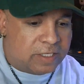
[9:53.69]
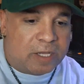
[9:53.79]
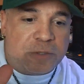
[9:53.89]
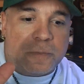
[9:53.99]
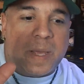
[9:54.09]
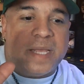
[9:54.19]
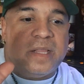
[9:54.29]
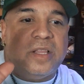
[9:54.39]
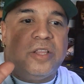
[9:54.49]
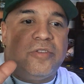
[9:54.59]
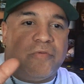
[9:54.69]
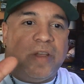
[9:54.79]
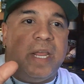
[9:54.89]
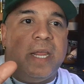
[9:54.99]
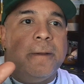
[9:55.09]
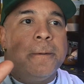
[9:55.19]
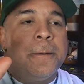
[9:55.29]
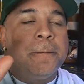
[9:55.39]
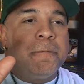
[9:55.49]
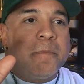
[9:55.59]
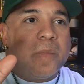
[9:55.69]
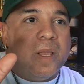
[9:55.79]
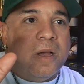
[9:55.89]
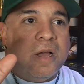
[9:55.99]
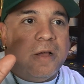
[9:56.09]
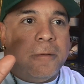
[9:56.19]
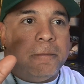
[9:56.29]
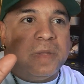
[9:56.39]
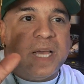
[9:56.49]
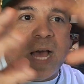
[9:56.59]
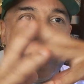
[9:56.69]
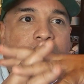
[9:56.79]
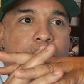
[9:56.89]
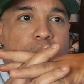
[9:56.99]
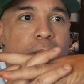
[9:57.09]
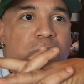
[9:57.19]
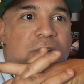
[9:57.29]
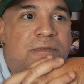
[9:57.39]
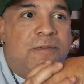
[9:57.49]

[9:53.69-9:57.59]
Those are my three combos